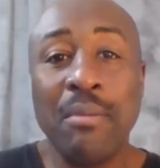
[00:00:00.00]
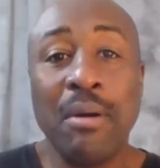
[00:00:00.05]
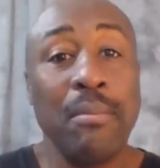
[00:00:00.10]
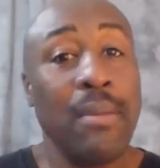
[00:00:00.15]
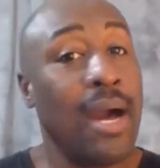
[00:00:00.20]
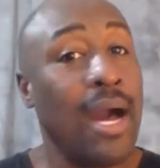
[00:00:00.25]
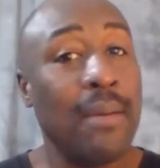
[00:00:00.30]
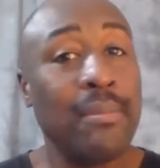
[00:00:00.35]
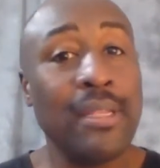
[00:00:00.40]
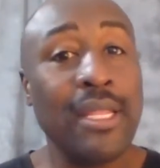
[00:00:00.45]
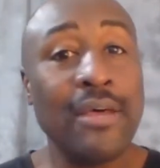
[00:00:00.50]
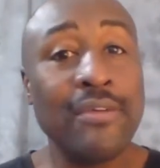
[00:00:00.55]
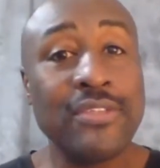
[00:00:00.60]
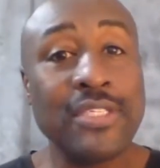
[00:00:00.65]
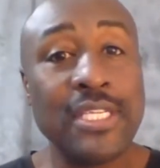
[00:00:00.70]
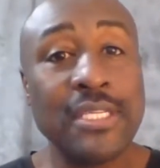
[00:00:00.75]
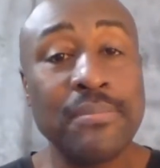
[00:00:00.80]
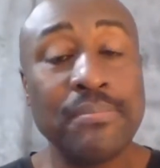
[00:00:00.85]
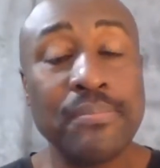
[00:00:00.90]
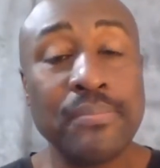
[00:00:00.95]
My mom
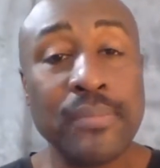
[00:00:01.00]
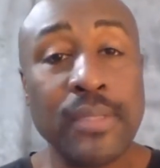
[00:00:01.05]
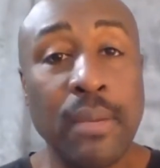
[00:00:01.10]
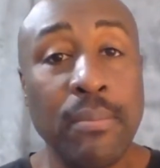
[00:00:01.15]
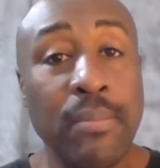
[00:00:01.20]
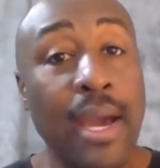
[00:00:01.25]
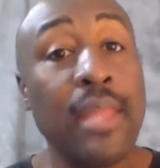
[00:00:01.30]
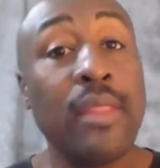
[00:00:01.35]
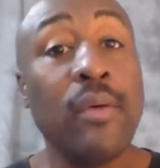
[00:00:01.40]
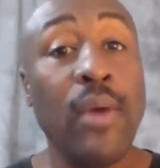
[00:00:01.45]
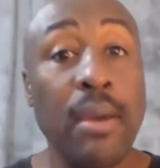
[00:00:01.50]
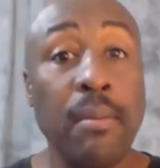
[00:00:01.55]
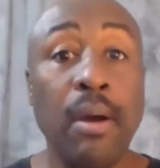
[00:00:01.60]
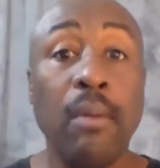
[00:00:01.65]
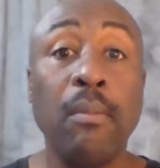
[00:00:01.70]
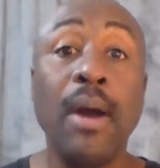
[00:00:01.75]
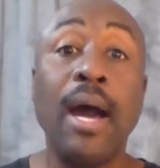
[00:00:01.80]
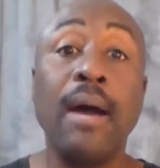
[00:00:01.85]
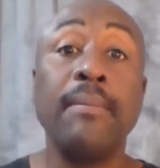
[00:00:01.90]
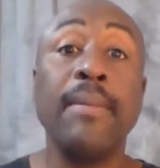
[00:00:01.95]
loves it. And by the way,
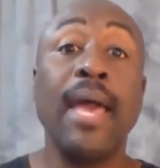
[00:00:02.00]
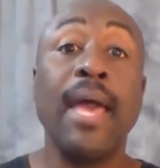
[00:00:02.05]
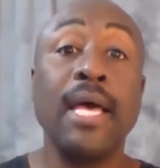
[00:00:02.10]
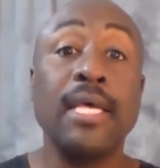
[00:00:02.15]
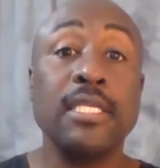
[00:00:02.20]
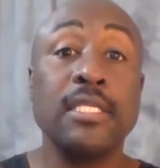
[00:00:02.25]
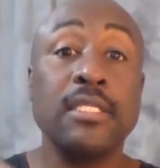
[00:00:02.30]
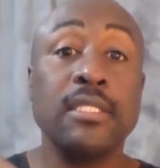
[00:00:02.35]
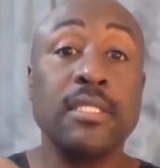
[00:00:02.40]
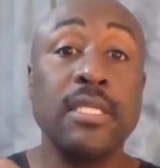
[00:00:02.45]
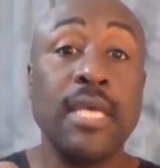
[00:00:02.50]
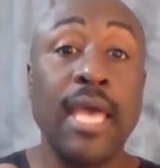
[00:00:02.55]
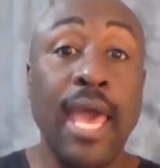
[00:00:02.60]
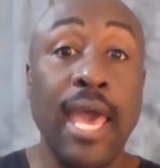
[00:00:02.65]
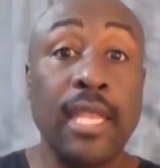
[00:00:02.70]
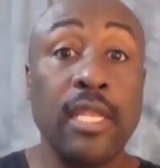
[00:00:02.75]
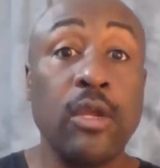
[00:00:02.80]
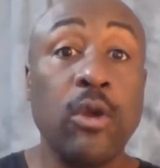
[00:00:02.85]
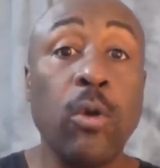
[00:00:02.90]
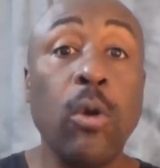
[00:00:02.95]
my mom has
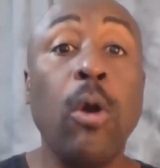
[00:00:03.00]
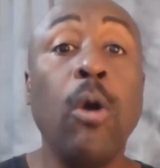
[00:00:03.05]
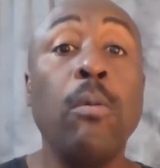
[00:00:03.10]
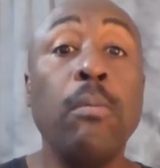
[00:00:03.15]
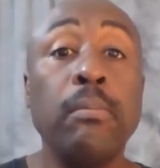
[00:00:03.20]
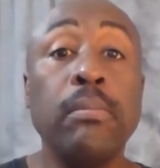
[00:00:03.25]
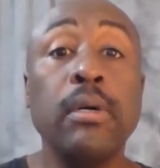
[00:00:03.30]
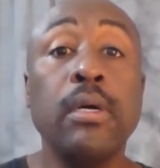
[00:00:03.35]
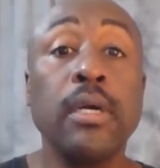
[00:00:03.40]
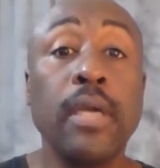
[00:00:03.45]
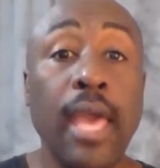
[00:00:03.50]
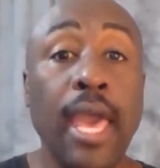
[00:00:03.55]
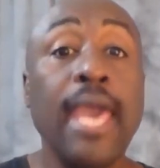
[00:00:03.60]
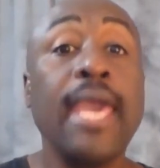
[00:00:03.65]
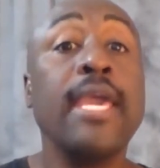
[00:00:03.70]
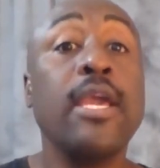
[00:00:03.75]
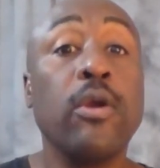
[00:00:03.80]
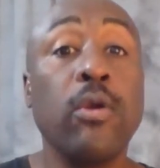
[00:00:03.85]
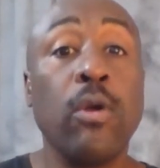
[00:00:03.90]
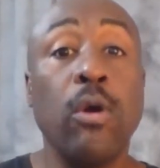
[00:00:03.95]
had a
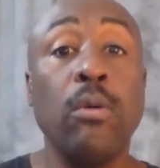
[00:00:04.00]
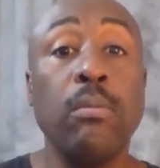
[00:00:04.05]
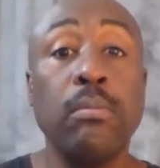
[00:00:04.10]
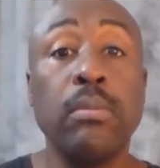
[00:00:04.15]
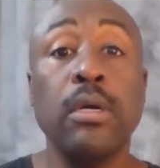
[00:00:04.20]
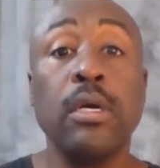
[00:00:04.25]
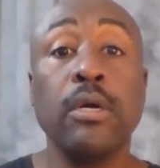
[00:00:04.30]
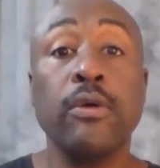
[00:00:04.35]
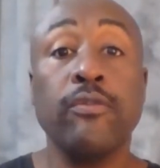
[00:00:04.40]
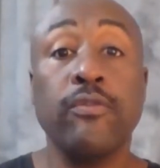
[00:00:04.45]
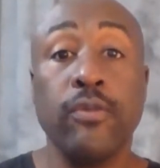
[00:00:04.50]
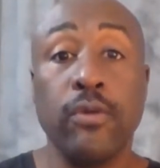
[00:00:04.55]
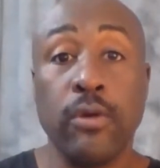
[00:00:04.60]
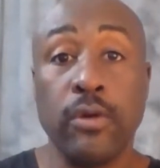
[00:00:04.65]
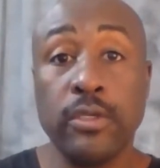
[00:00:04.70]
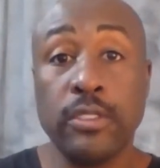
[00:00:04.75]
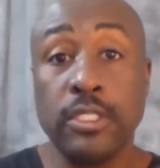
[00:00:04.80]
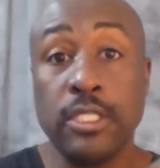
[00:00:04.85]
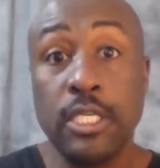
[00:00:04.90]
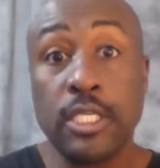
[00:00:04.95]
Chromebook
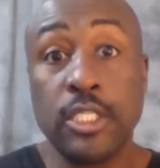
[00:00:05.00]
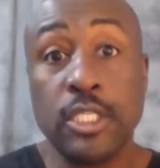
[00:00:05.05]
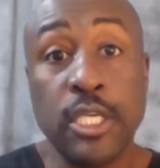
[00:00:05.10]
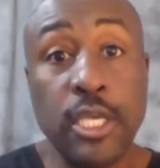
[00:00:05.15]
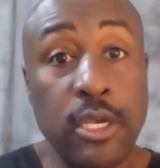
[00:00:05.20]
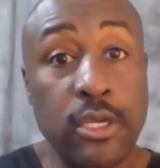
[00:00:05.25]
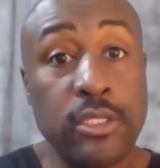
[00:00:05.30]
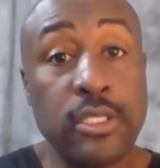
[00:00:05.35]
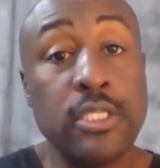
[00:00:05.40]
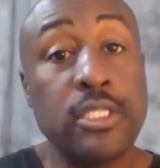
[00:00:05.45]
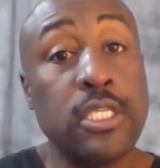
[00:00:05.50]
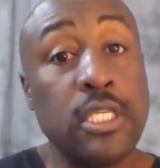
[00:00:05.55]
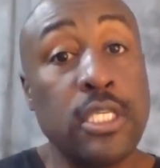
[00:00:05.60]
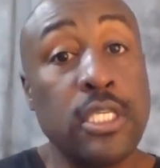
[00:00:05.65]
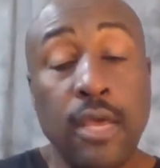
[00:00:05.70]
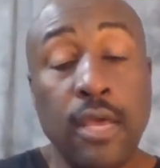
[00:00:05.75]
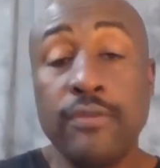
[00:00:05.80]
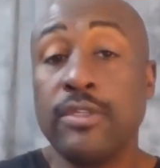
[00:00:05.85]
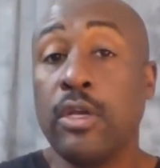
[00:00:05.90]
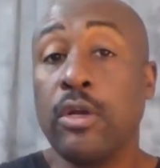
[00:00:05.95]
for 6 years, and
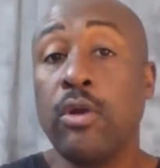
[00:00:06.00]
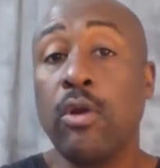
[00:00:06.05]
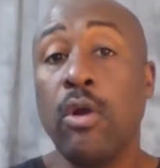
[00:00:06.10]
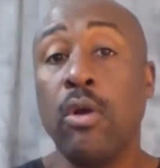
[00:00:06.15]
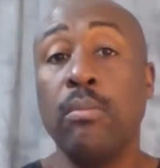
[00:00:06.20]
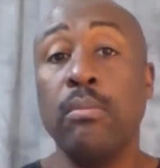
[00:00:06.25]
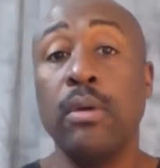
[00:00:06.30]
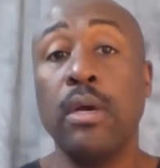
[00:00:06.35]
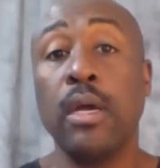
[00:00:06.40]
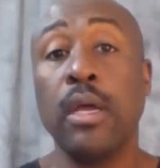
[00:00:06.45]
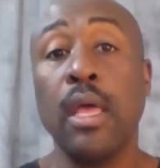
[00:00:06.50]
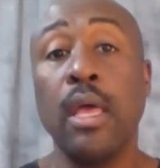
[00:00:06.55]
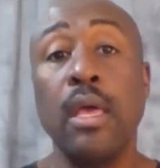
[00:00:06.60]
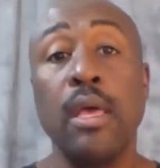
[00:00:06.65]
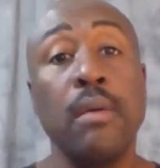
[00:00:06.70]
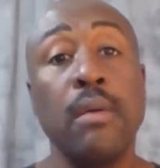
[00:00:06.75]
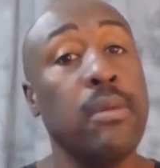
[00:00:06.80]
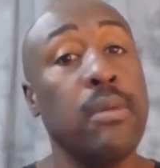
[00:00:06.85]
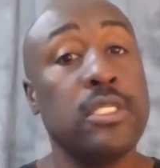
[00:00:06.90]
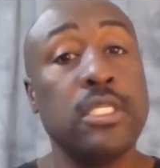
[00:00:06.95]
she loves her Chromebook,
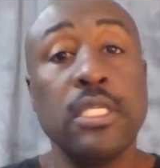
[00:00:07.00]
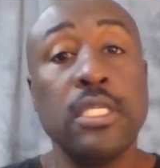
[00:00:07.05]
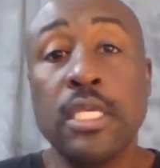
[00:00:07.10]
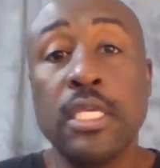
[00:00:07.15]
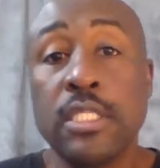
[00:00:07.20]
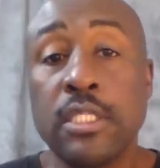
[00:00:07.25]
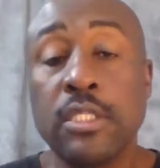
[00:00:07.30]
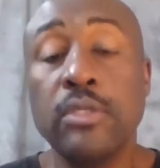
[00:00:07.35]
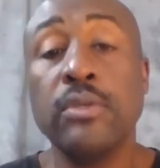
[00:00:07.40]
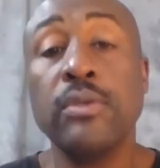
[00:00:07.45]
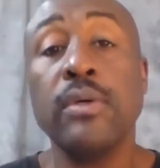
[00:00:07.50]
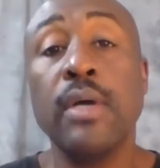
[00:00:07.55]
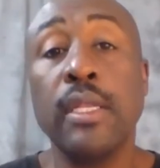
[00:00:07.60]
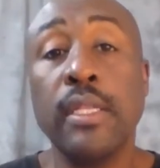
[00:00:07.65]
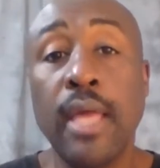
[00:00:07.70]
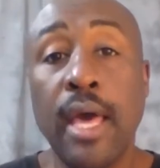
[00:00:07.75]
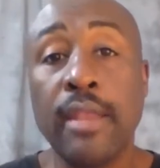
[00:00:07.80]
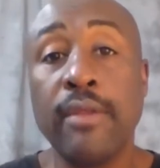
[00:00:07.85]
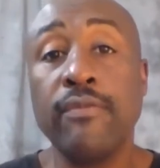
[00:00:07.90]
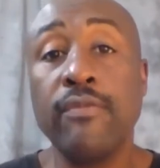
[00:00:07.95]
but she doesn't
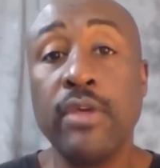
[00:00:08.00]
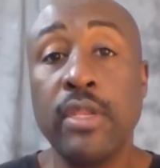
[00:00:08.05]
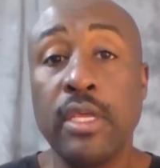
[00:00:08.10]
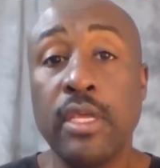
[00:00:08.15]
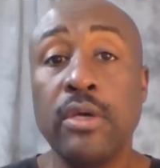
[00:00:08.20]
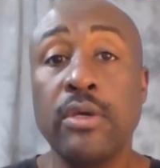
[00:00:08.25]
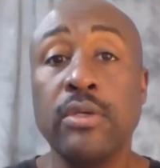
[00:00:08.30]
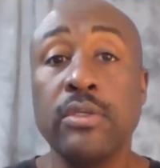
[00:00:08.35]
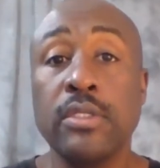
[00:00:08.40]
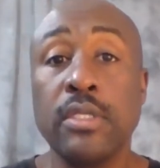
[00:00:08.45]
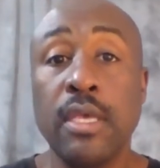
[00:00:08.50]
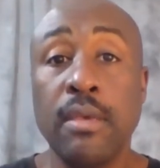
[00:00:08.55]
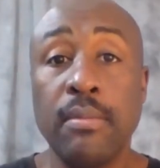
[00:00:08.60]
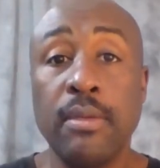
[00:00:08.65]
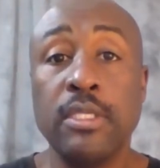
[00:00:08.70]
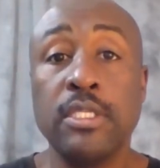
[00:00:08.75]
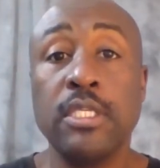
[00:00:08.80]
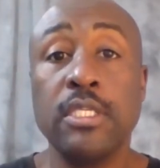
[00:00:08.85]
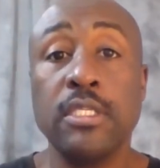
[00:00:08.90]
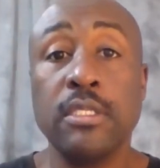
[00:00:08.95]
do a lot of videos,
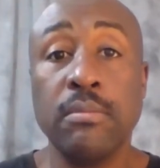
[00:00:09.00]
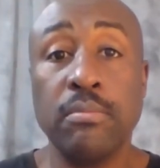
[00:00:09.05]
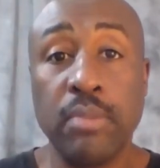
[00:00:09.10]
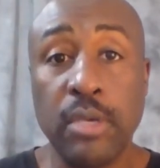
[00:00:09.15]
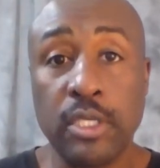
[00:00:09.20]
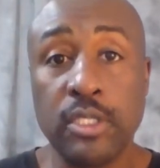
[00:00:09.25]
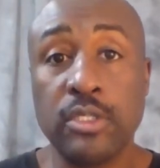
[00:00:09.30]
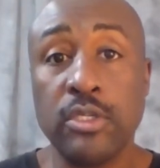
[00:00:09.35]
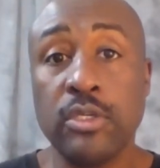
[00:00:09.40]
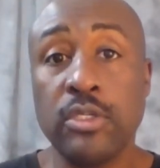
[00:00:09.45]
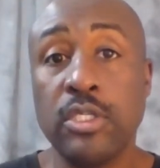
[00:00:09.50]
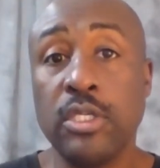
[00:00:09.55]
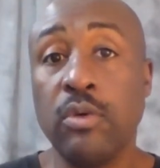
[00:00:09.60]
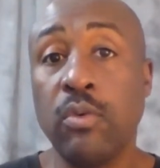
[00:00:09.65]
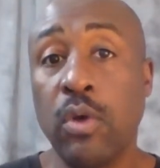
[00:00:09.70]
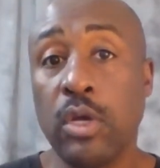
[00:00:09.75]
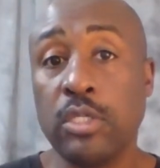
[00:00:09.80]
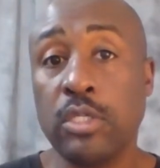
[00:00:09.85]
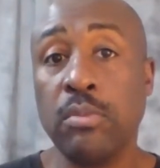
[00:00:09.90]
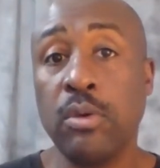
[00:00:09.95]
images, and pictures.
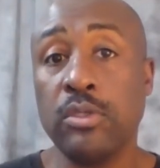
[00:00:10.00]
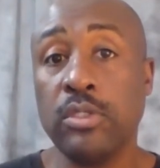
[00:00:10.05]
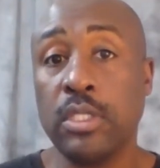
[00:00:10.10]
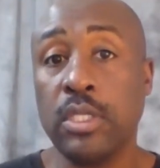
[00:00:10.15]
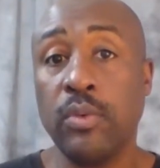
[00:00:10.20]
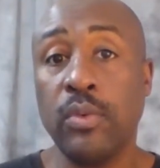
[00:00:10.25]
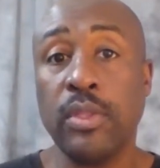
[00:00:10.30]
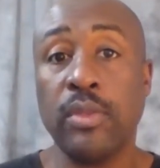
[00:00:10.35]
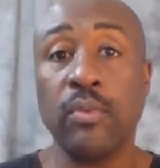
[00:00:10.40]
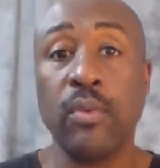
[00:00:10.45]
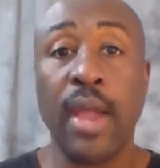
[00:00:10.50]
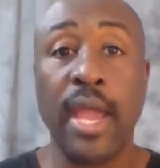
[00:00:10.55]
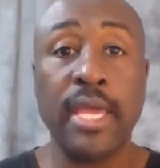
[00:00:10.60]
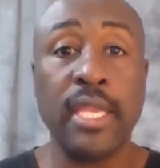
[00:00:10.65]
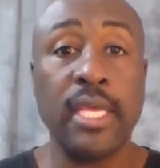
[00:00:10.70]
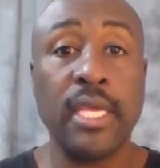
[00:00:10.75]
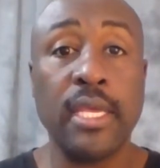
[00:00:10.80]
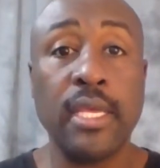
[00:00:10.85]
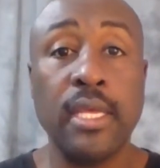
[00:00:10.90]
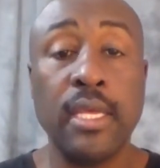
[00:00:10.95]
She works mostly with
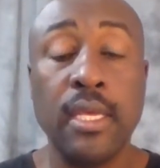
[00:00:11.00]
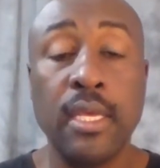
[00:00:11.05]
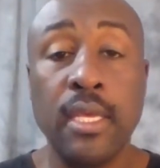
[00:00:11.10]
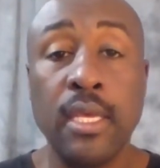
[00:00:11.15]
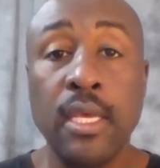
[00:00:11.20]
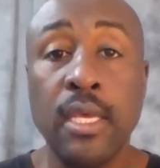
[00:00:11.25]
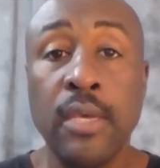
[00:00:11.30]
writing.